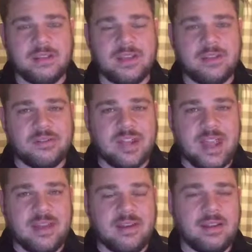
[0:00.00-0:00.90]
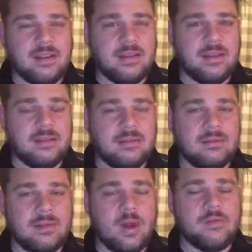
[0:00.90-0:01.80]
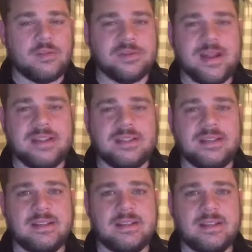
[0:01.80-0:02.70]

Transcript: to understand in law enforcement agencies